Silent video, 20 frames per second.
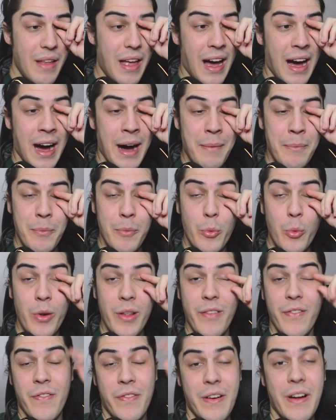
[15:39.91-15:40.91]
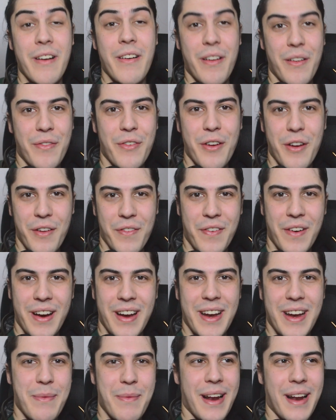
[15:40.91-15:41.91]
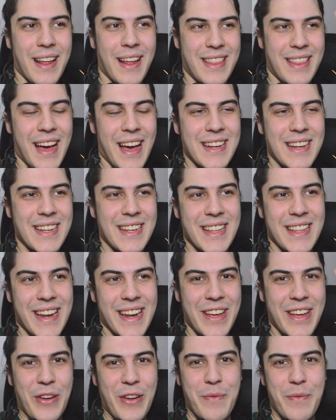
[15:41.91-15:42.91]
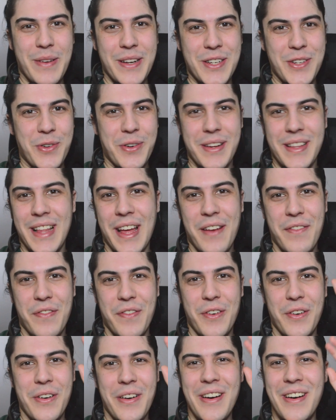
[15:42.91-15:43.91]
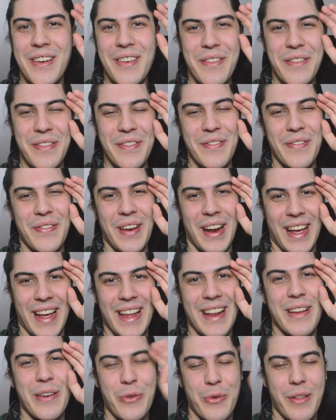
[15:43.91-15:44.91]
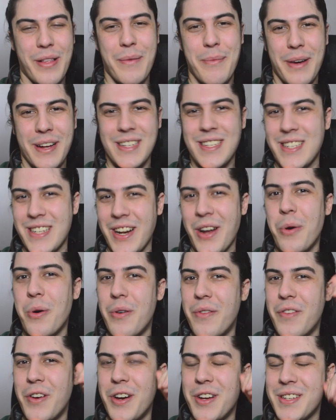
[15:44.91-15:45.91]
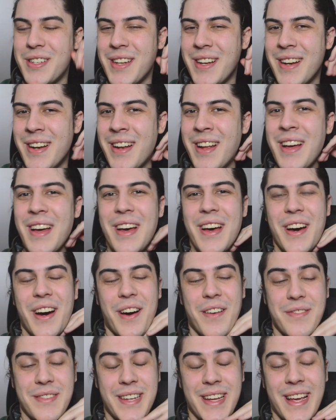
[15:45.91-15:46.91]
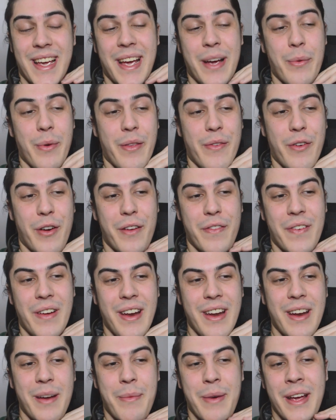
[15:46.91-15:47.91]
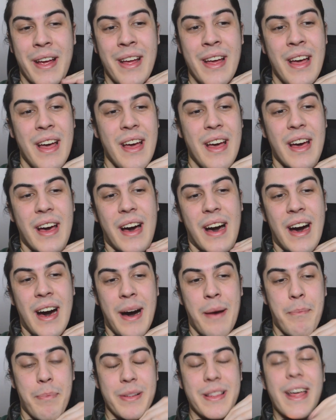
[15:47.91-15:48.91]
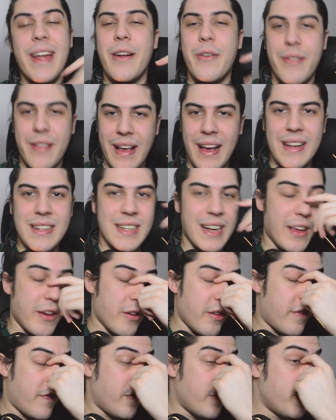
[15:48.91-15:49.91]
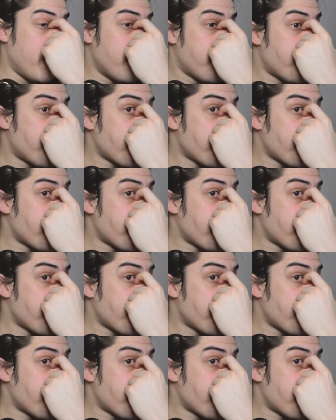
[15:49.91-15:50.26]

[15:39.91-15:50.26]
was very, very funny to me. Like the idea that he could have been doing that for like it was a much slower version of digging was very funny to me. But then it was actually useful.